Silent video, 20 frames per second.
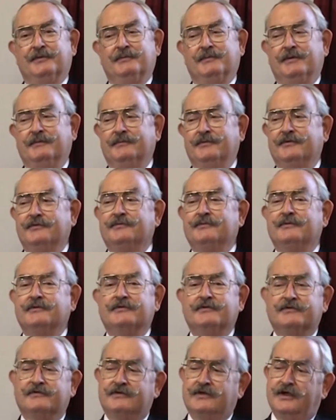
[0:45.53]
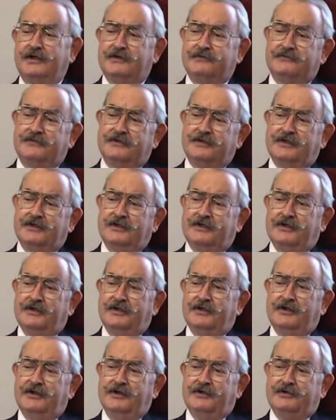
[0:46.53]
The members were just kind of
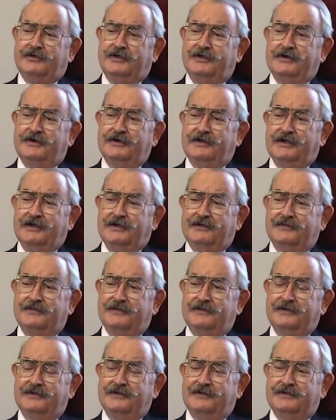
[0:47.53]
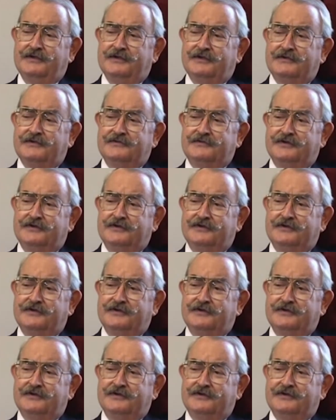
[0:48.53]
looking down the uh,